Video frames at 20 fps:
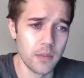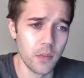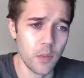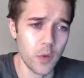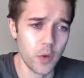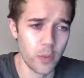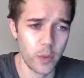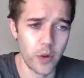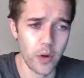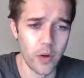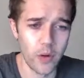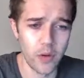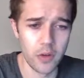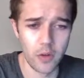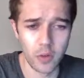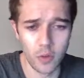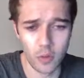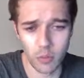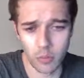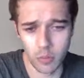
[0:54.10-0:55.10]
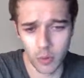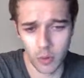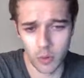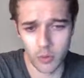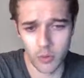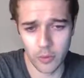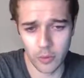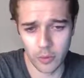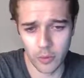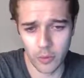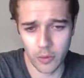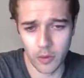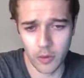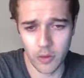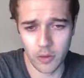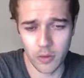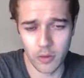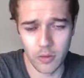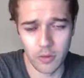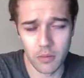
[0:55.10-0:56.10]
with regard to both
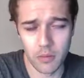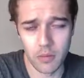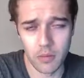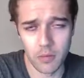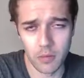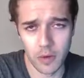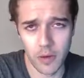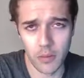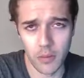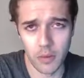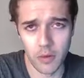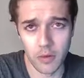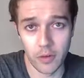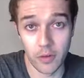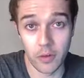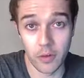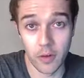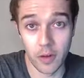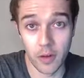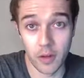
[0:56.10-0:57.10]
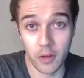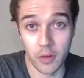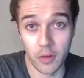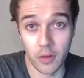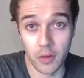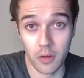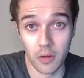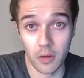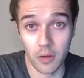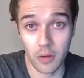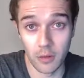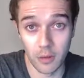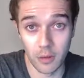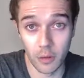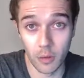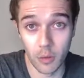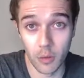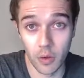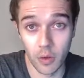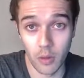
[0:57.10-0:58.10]
the virus and the
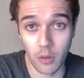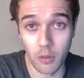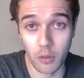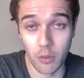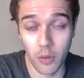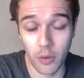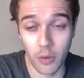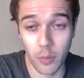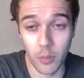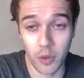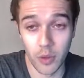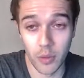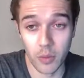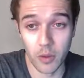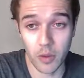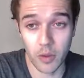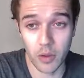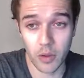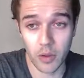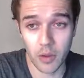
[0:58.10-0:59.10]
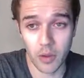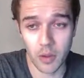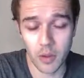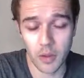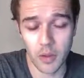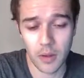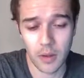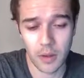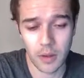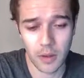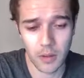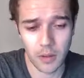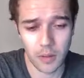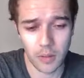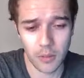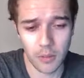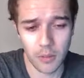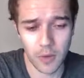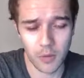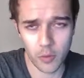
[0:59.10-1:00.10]
so-called therapeutic.
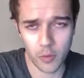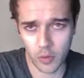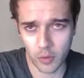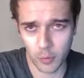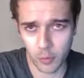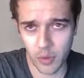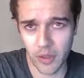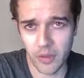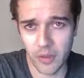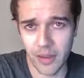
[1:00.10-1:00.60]
Of course, by